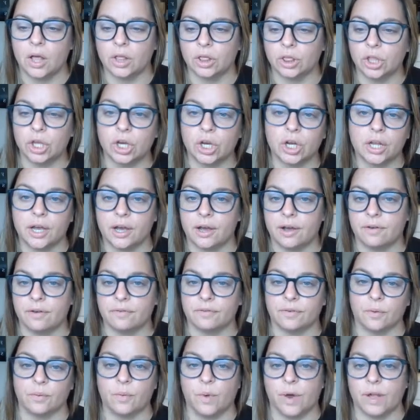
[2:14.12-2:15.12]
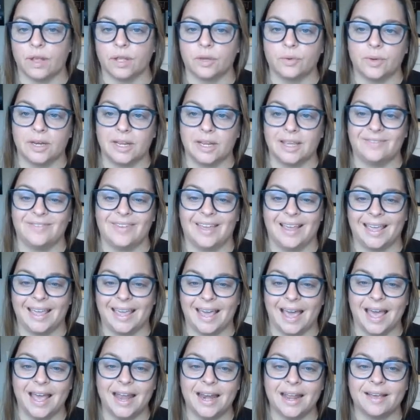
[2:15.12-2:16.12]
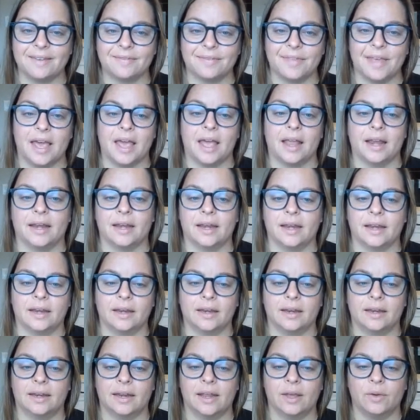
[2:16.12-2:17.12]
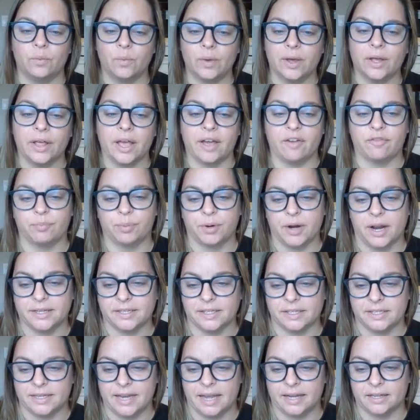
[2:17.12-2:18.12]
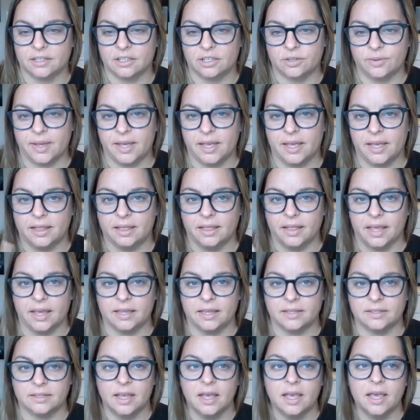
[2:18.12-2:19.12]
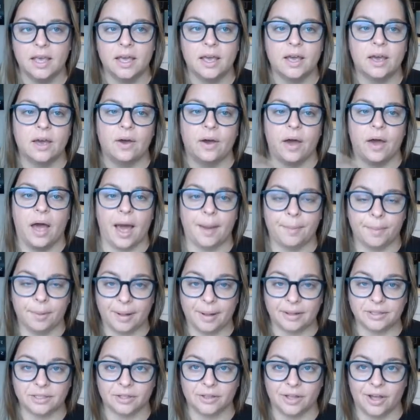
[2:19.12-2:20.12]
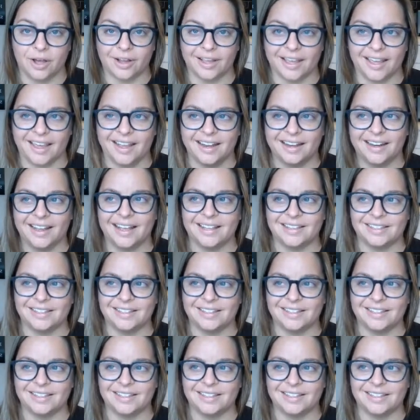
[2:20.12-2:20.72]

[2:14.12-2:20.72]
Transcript: a look of what you can even get, and that it will have prices next to it unless I'm about to log in.